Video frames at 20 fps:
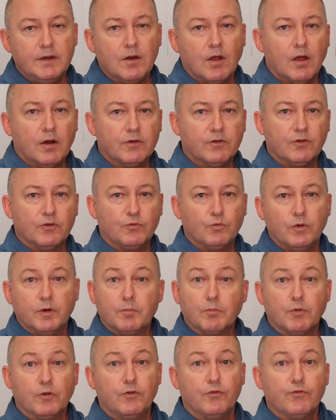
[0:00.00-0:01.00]
doctors
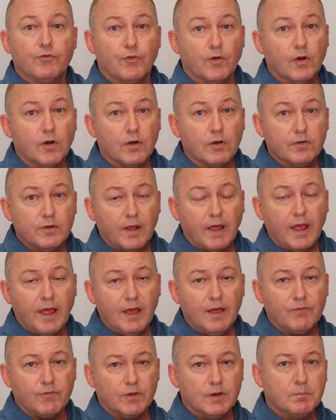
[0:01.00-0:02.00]
would prefer to
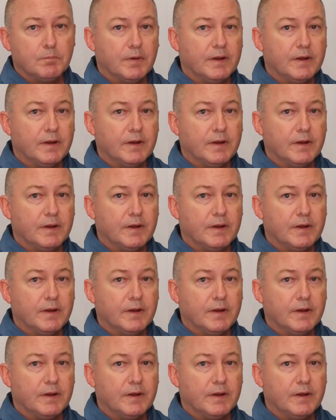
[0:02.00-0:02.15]
have it,